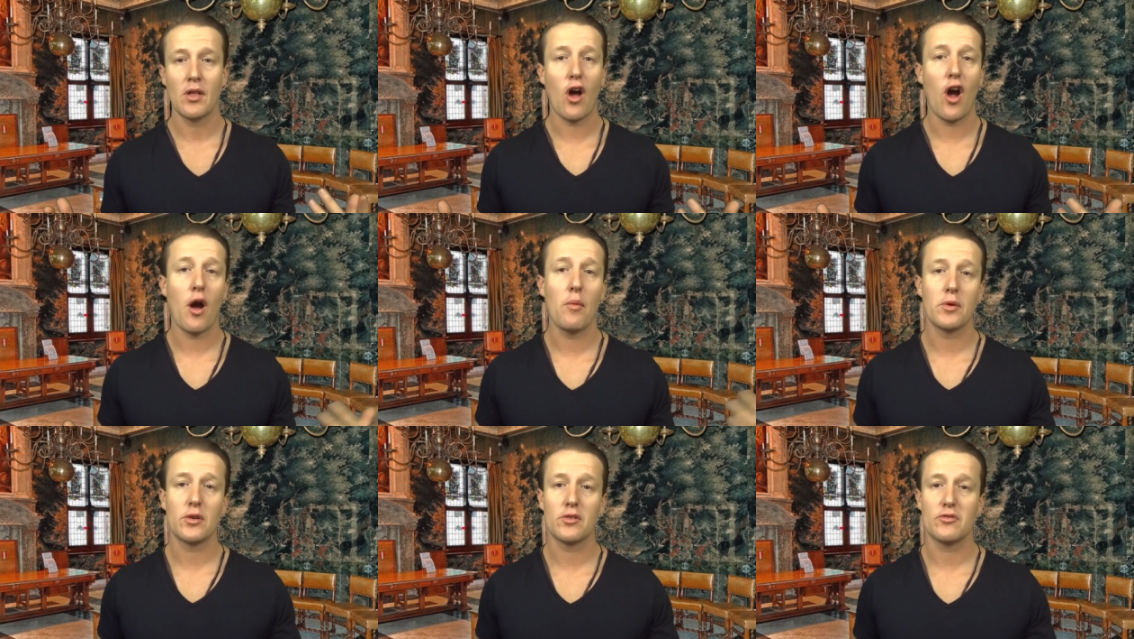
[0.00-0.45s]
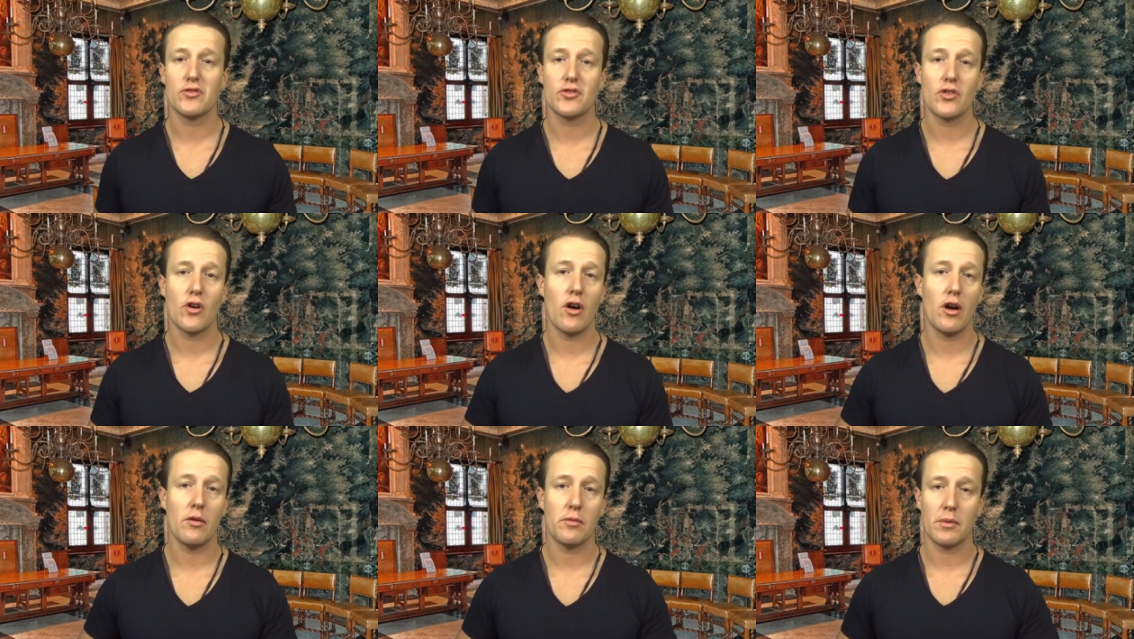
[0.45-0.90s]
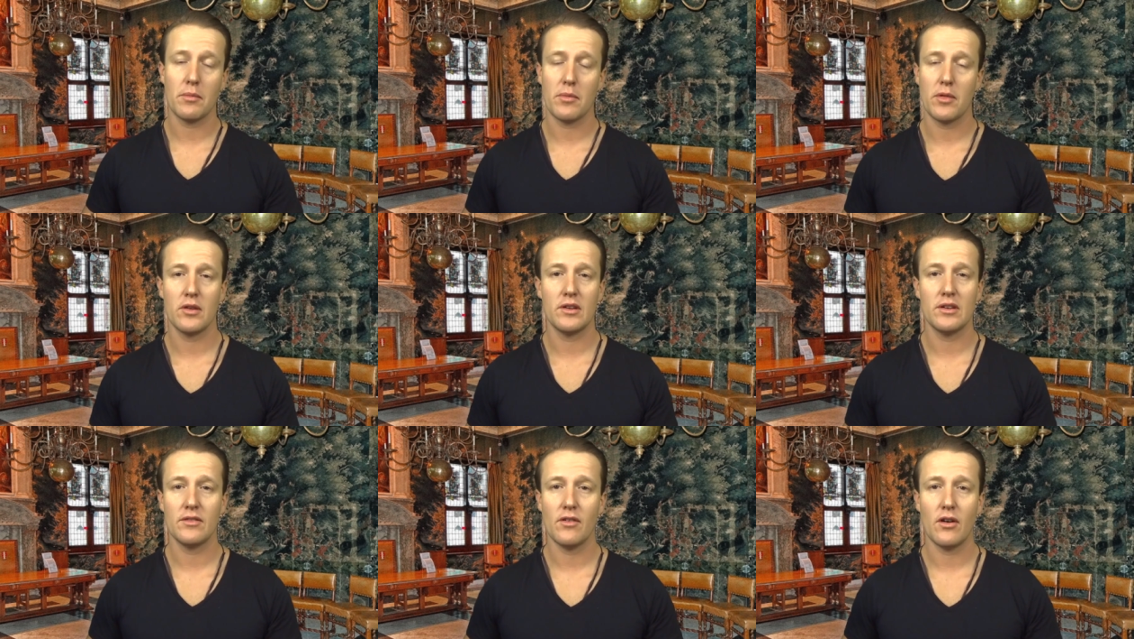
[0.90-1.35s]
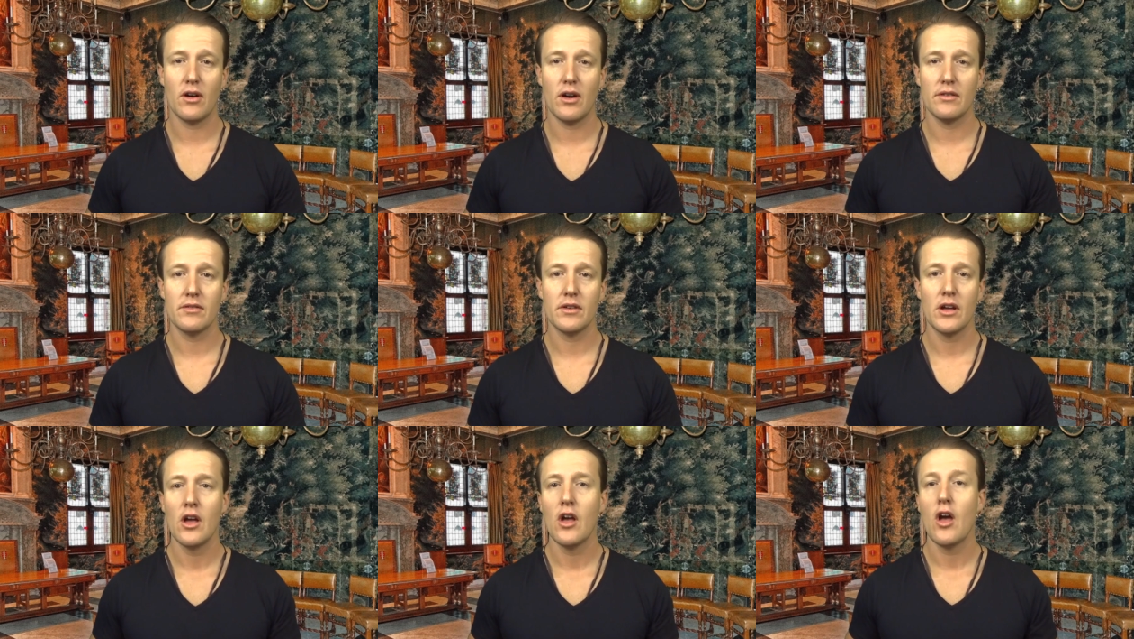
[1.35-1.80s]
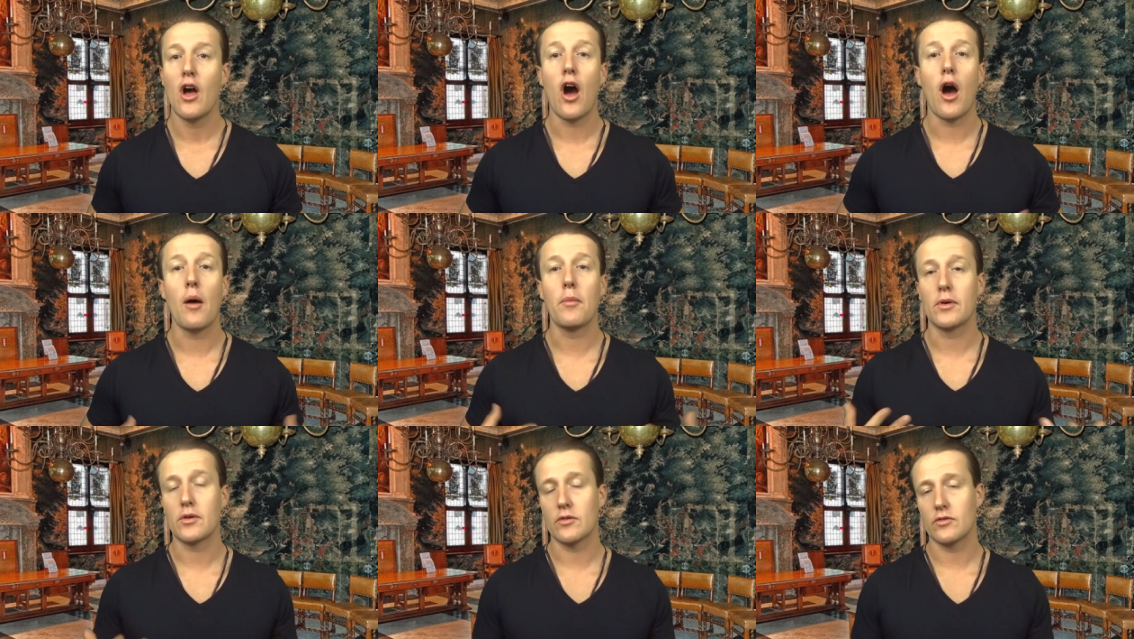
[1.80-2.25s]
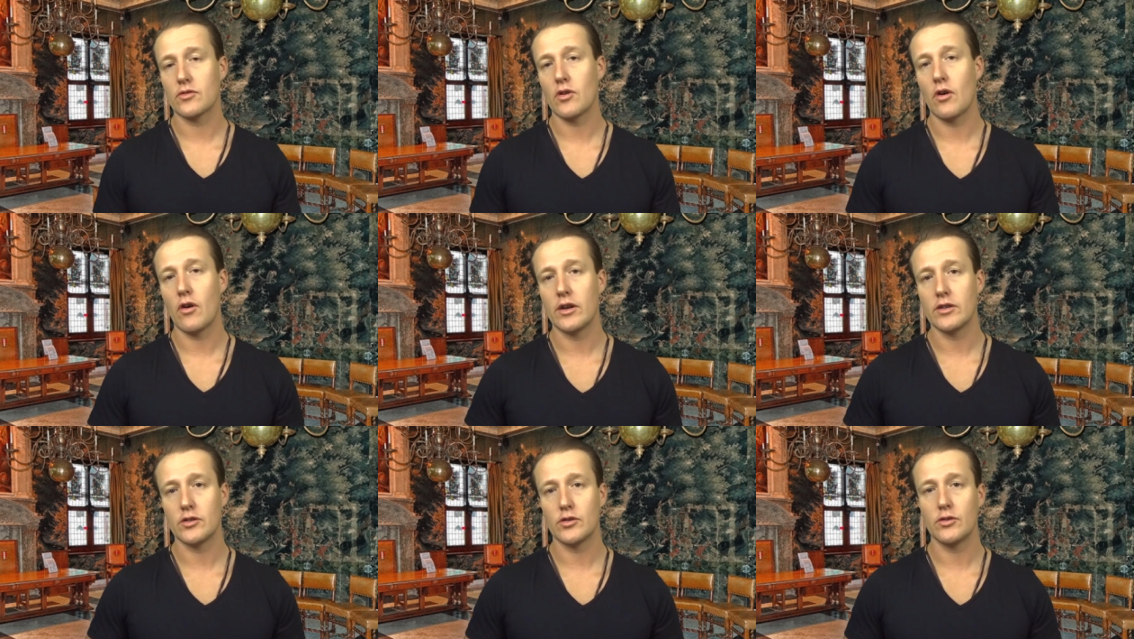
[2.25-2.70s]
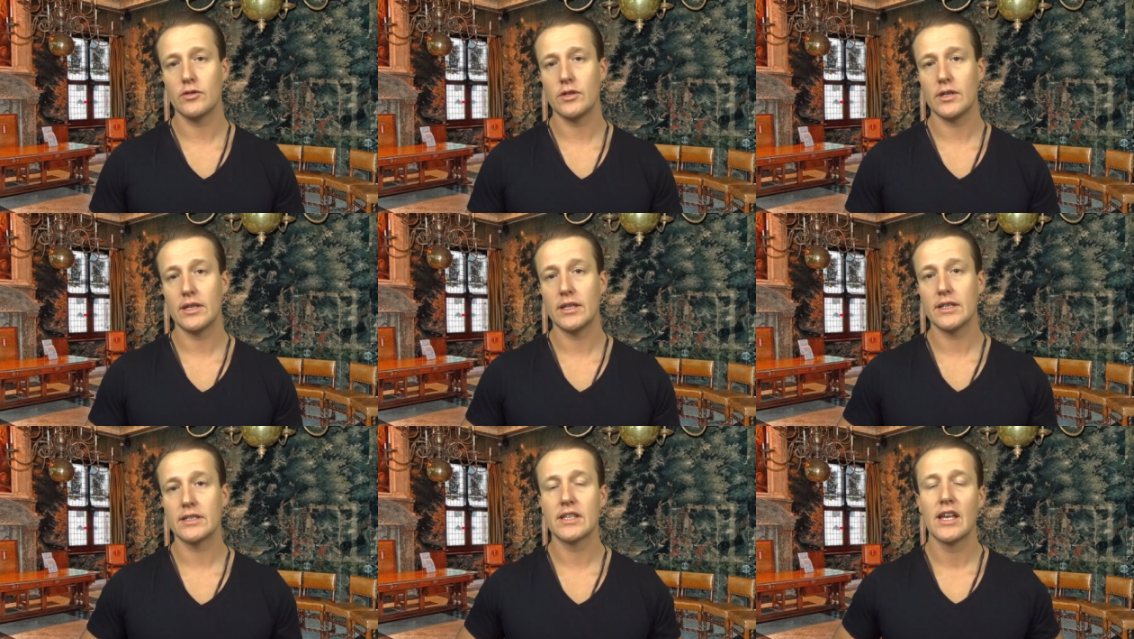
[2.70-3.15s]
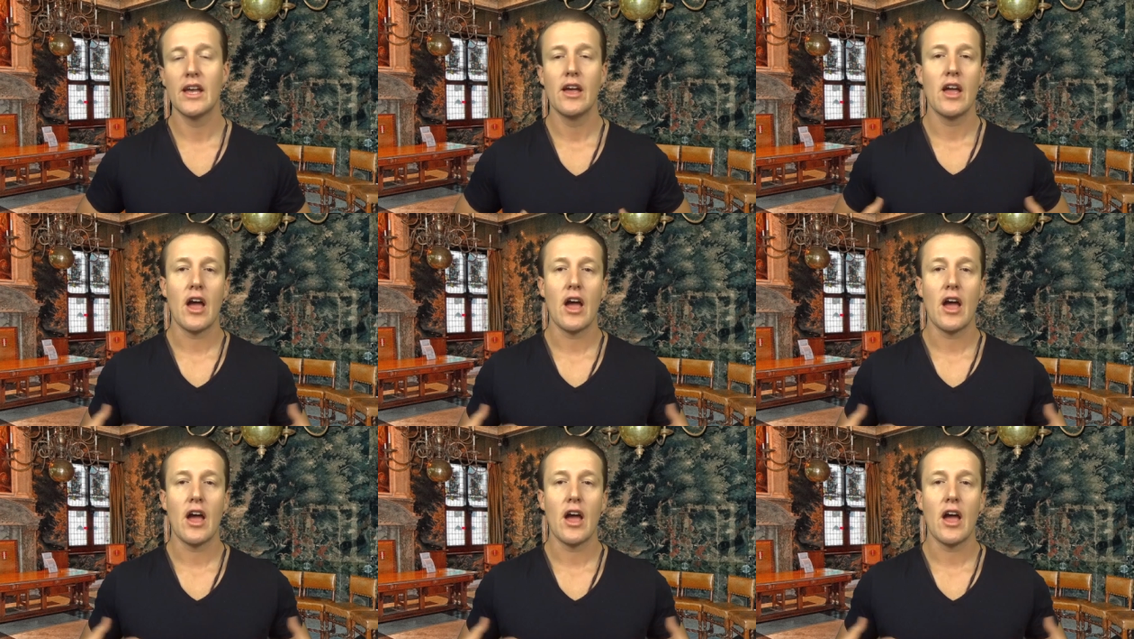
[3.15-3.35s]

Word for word: I'm going to retire when I'm 35 I'm going to retire in two years